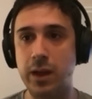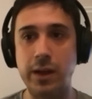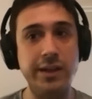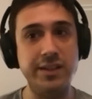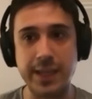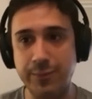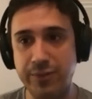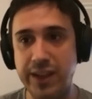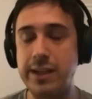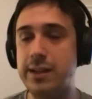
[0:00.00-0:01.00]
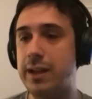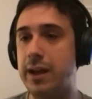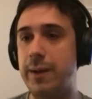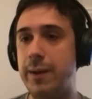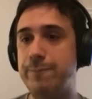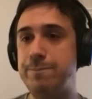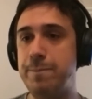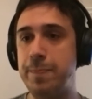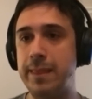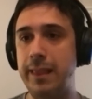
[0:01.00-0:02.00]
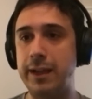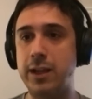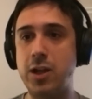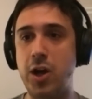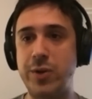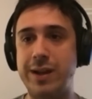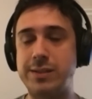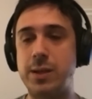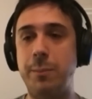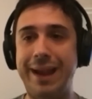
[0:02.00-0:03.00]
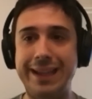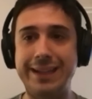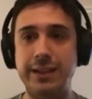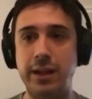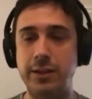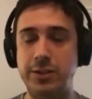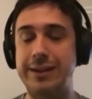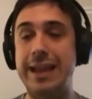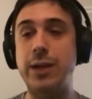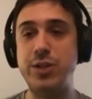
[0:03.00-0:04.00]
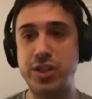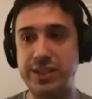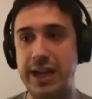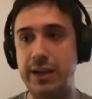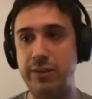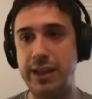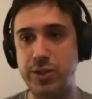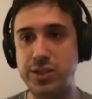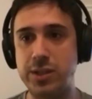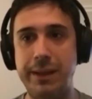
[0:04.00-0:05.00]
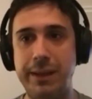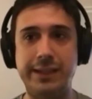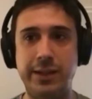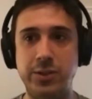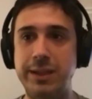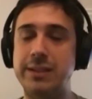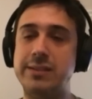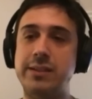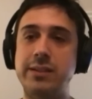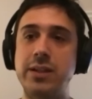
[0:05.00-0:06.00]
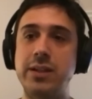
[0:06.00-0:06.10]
In the same vein, contracts compiling, languages, high-level languages compiling down to Michelson.